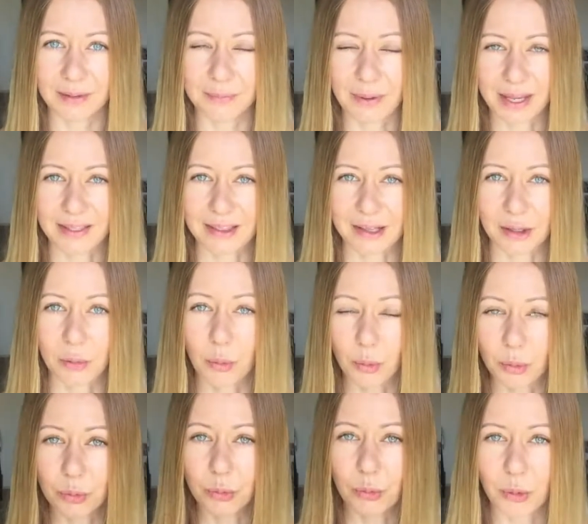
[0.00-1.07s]
by the
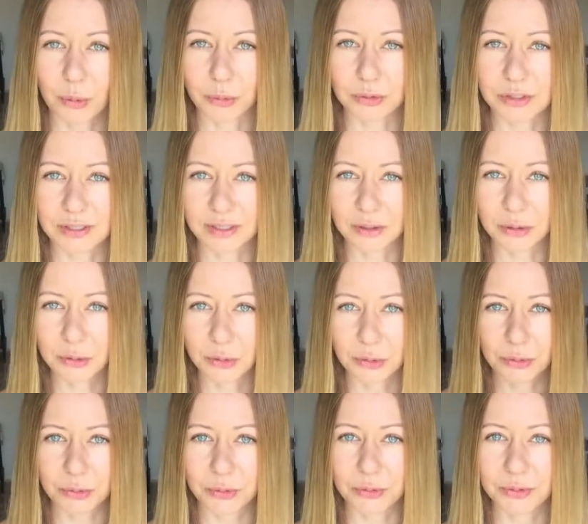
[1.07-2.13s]
quote unquote
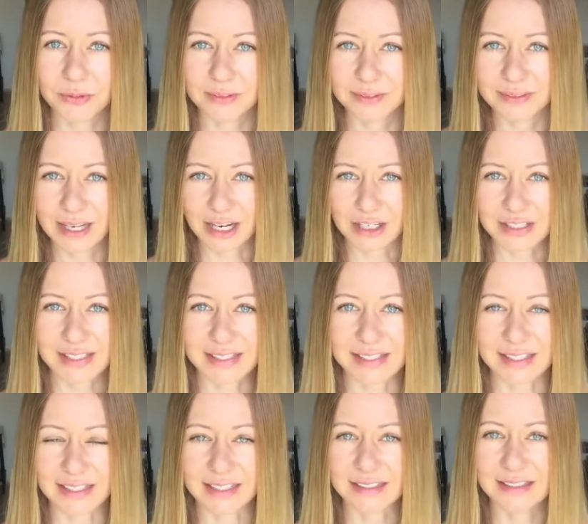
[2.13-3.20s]
guru,
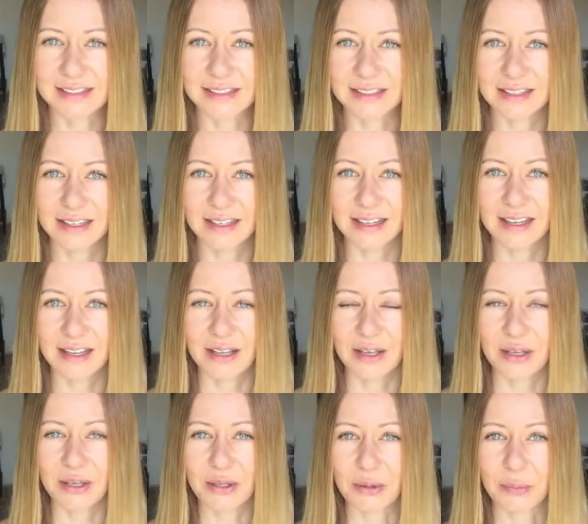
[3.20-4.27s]
narcissist,
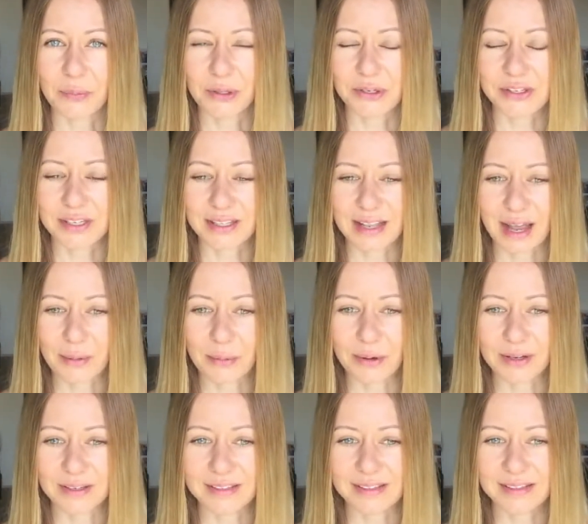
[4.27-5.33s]
person that
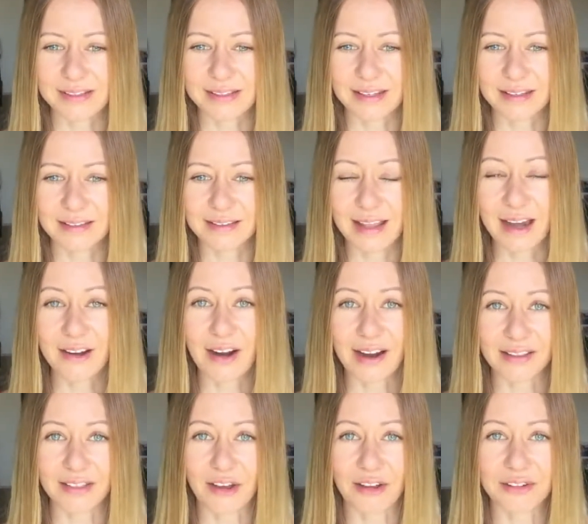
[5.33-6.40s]
was there, I
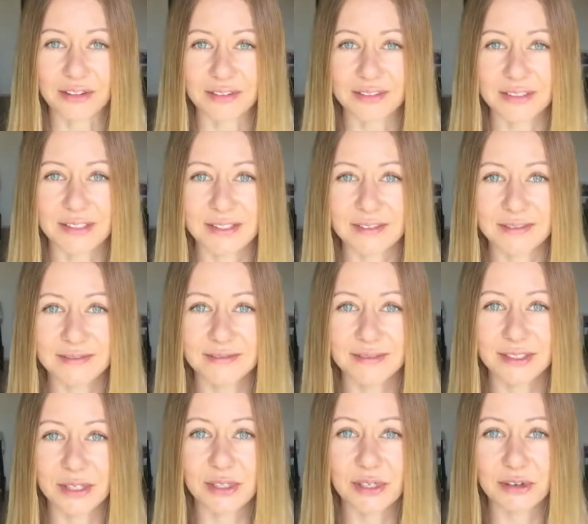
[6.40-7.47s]
thought,
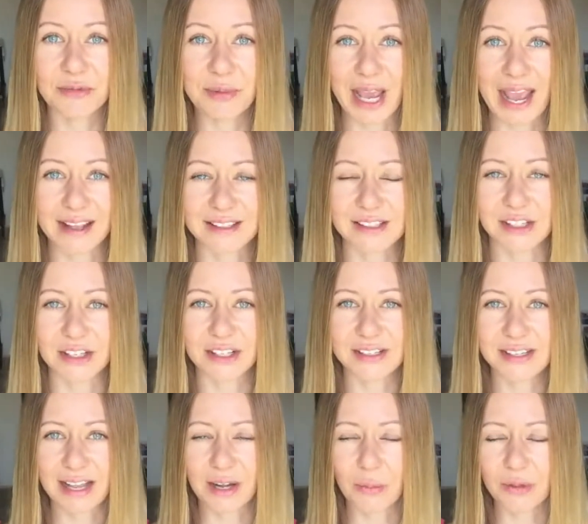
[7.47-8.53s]
to serve me answers.
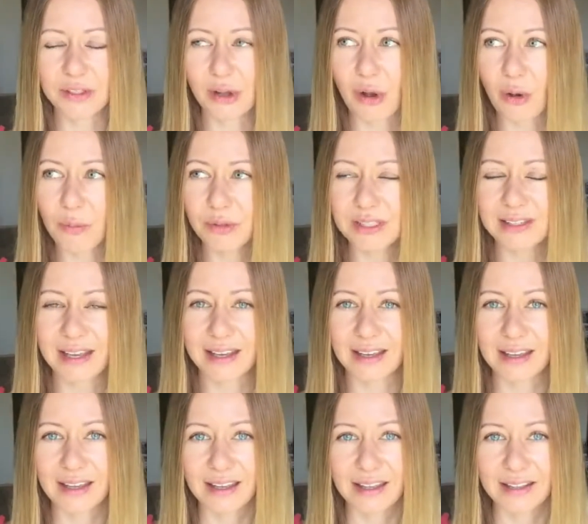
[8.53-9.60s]
And it was almost like
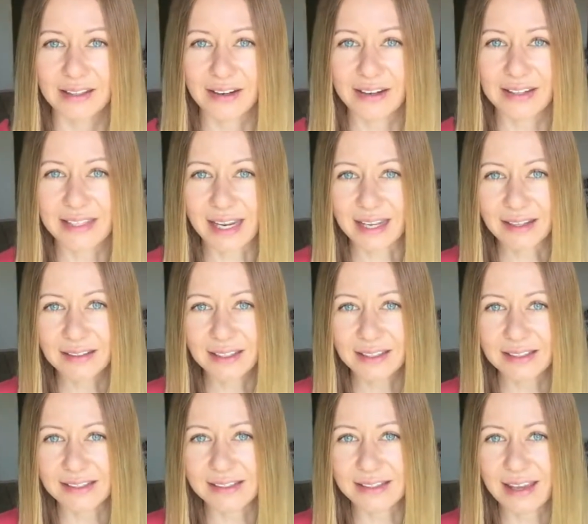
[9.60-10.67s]
they're dangling
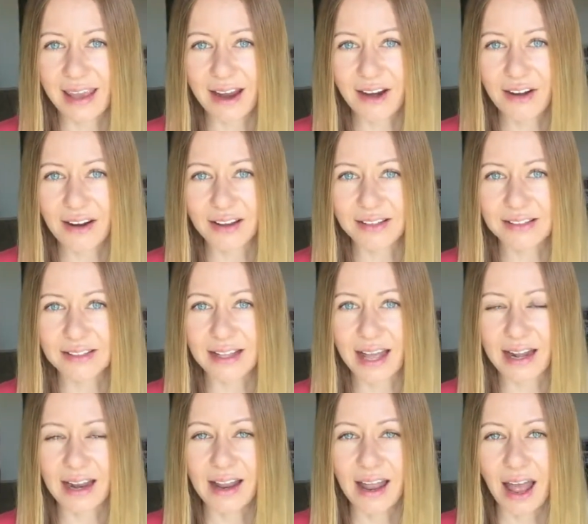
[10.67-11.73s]
this carrot
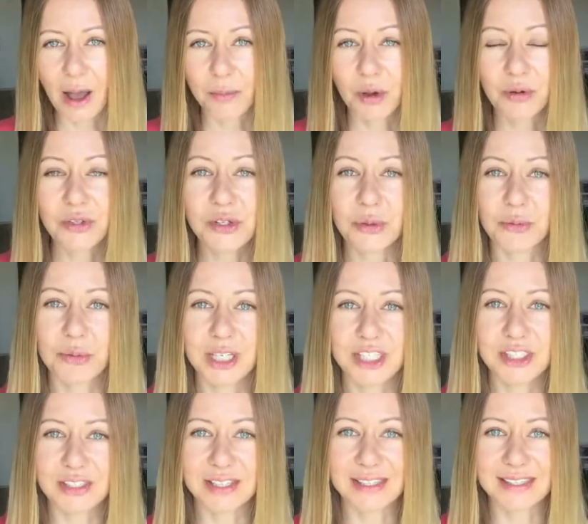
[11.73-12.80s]
that I'm going to
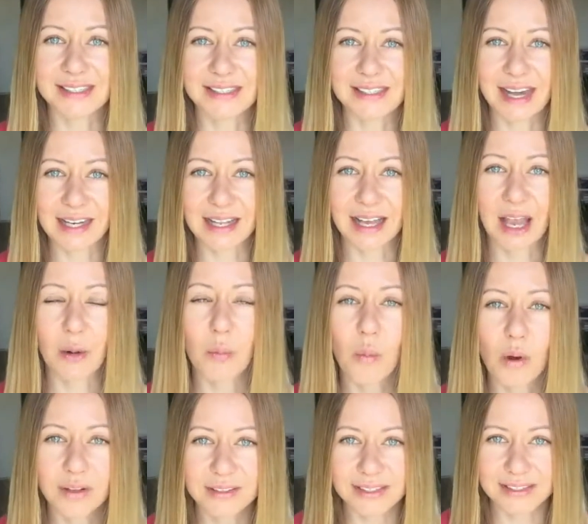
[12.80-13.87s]
reach this state. Like I
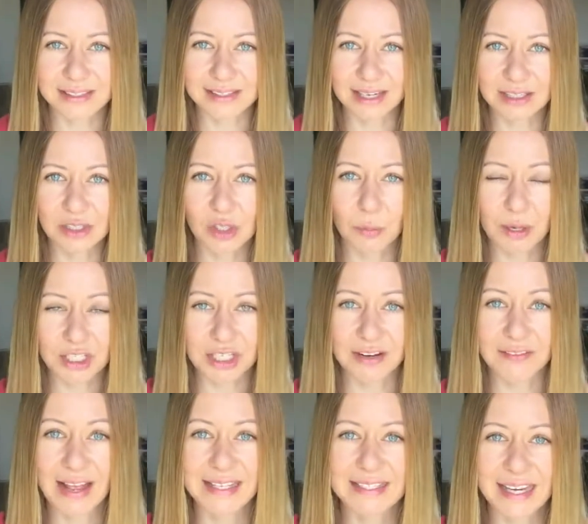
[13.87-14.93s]
want this state so much, and
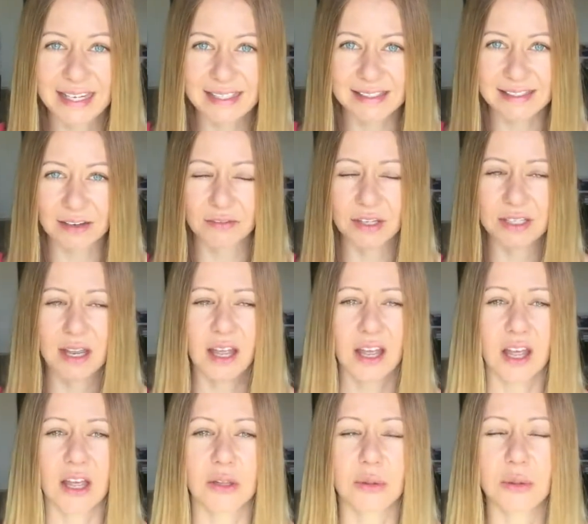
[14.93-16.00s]
I've had tastes of it
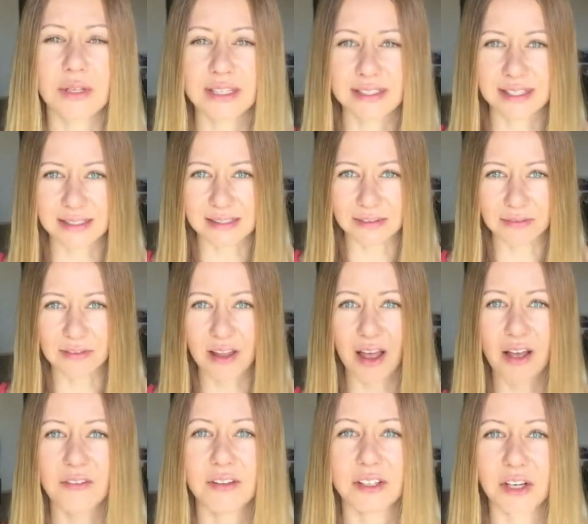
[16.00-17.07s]
through the sense of
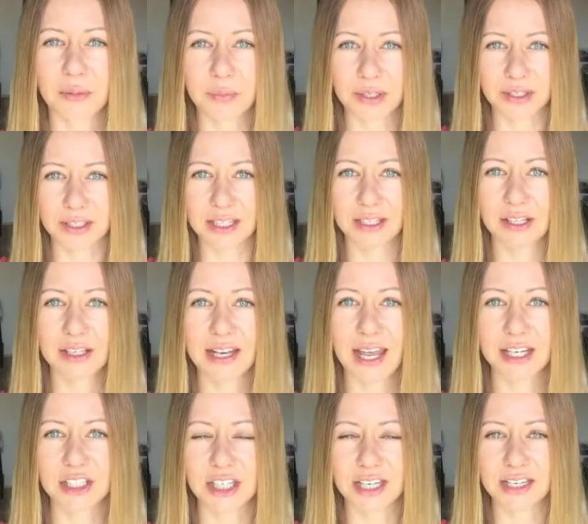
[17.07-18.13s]
love and community and
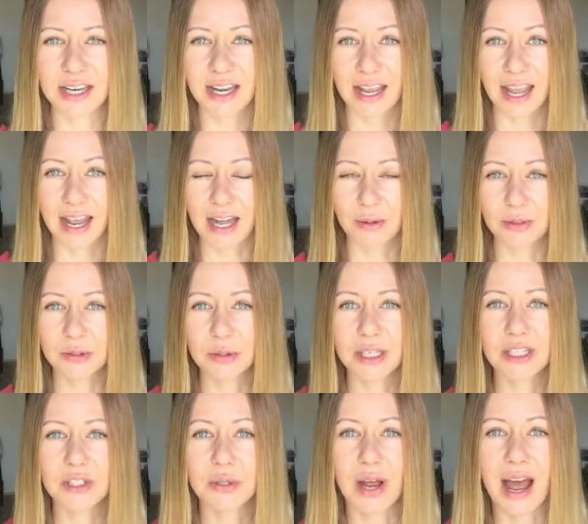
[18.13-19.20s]
connection. And I was
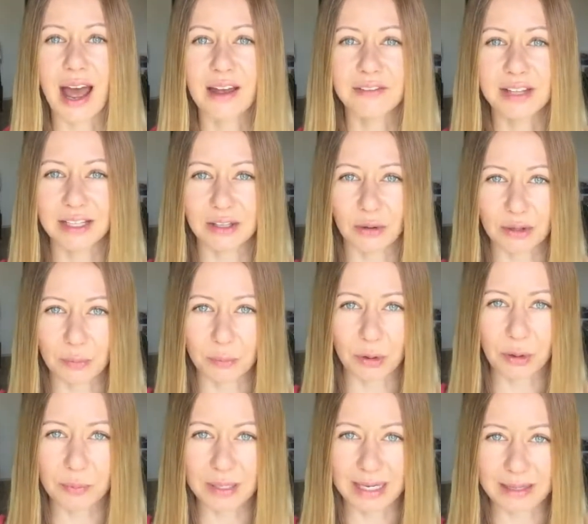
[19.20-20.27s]
looking to have that on a
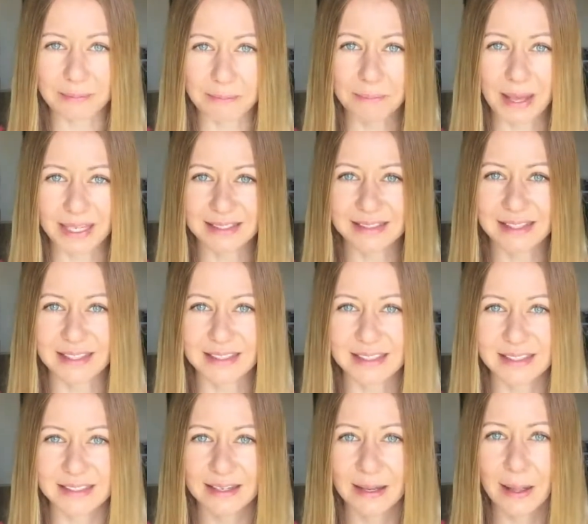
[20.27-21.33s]
permanent
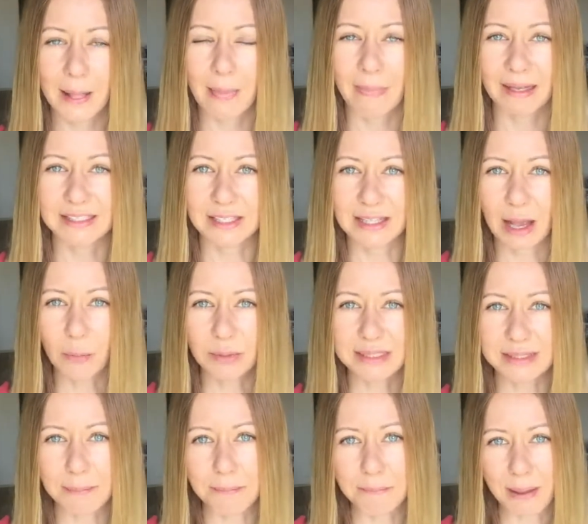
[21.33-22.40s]
basis. So that was
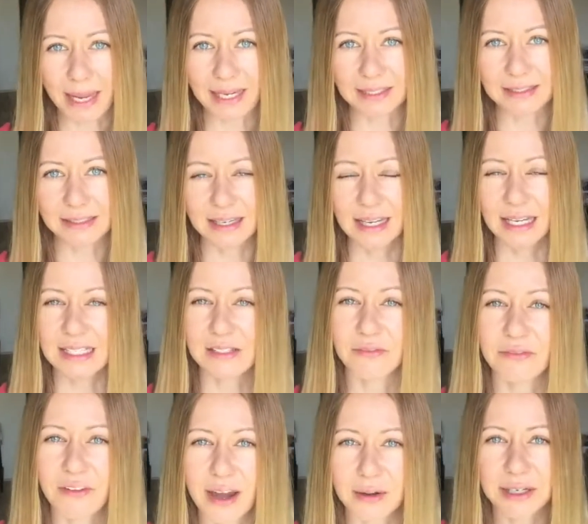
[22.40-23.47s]
the bait. It's
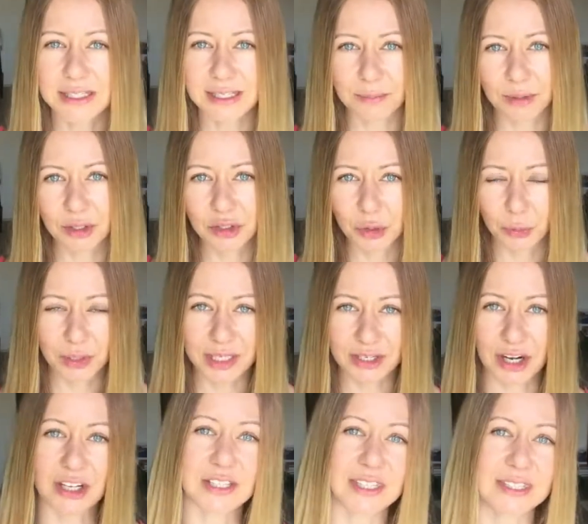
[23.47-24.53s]
very similar to what the
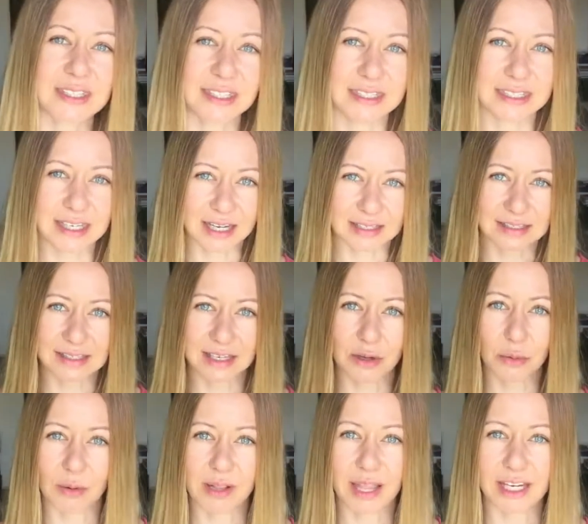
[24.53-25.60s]
narcissist does in
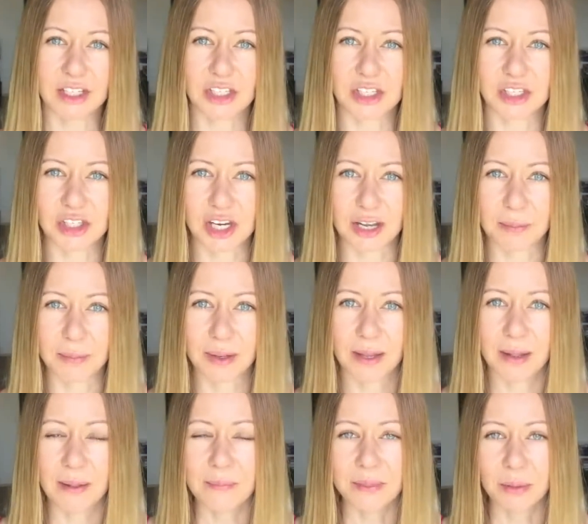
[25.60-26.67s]
a relationship,
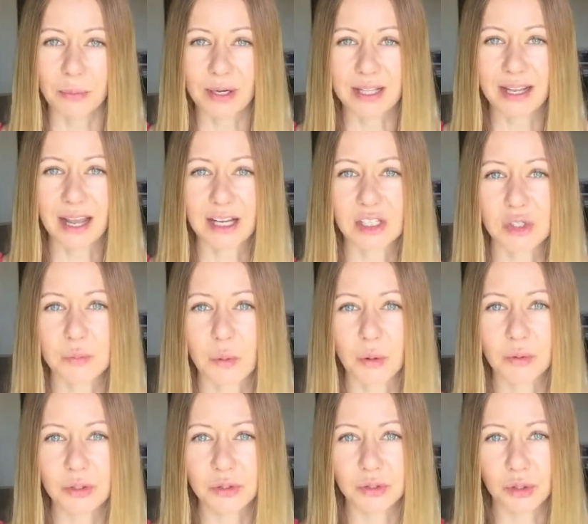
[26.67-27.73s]
where they
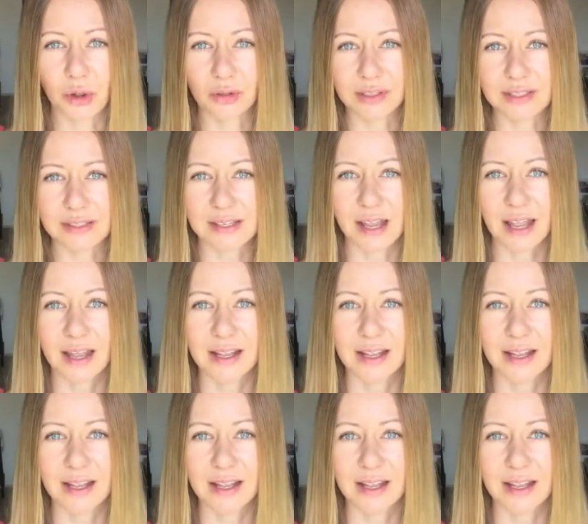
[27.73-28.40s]
expose you to all this